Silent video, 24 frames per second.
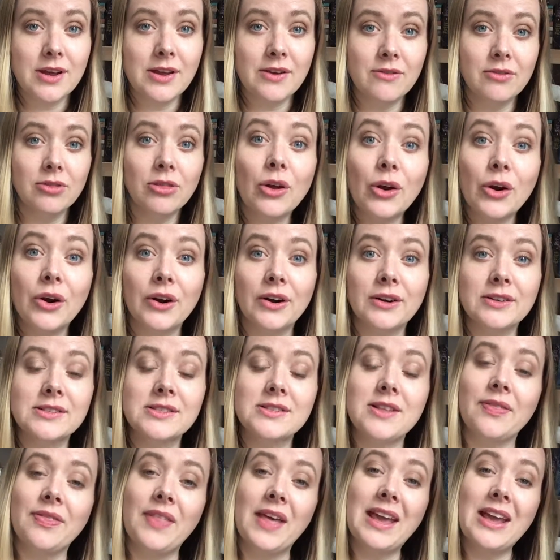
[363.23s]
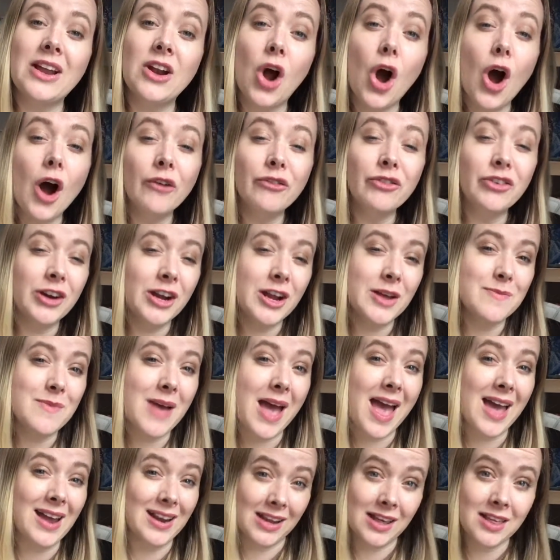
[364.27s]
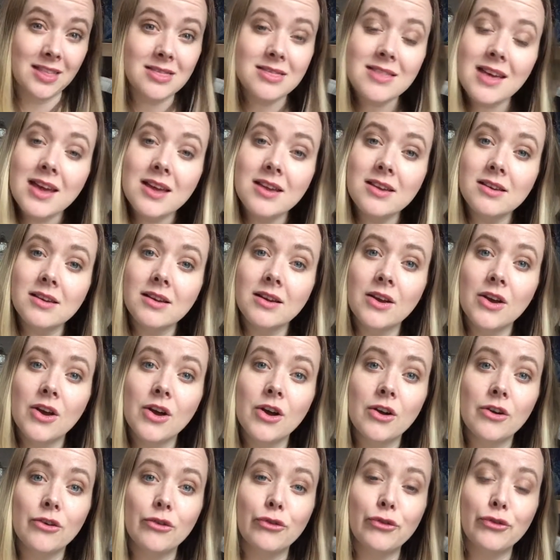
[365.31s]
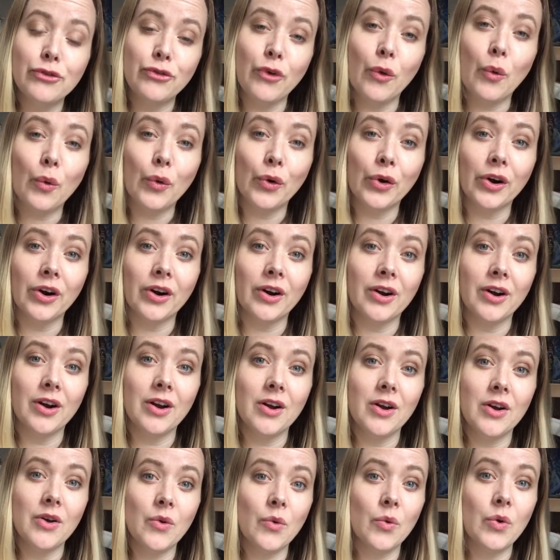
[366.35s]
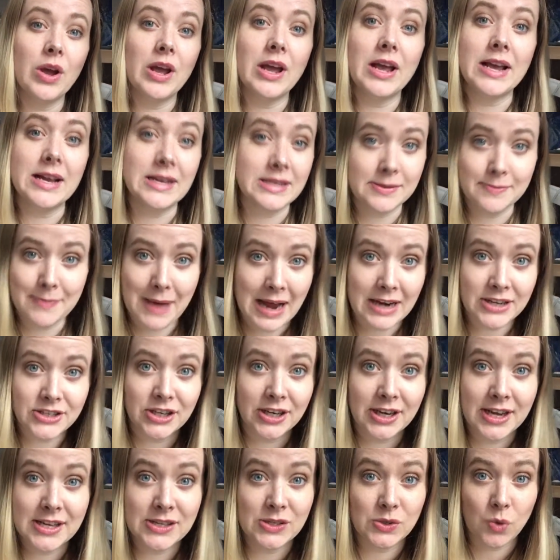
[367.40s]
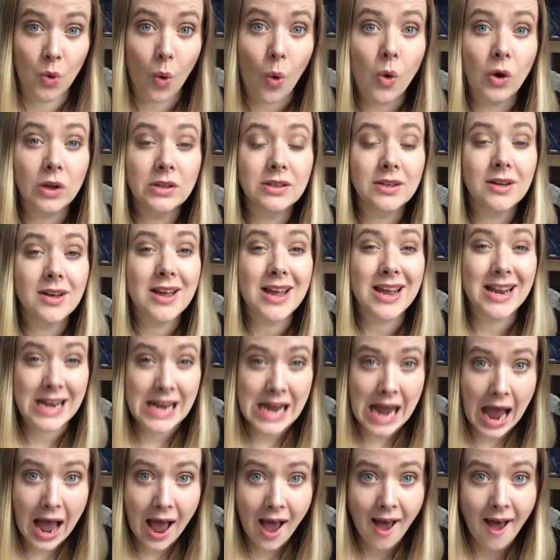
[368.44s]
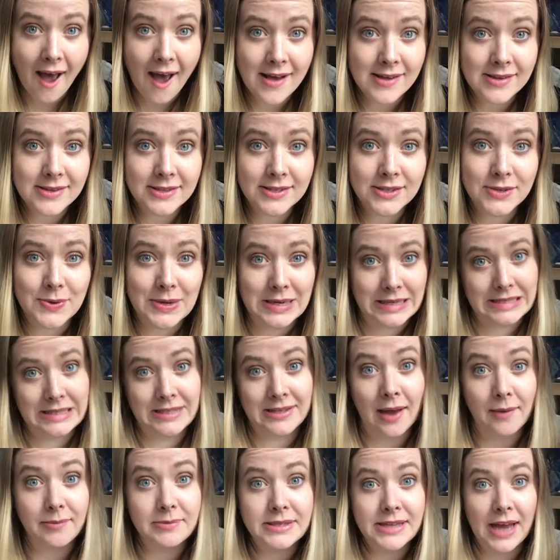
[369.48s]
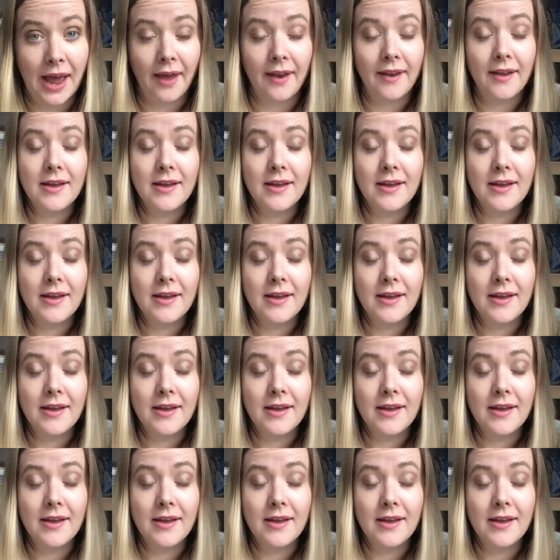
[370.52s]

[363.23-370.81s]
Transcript: he learns that they can offer him anything for his magic, his gold, and he has to accept it.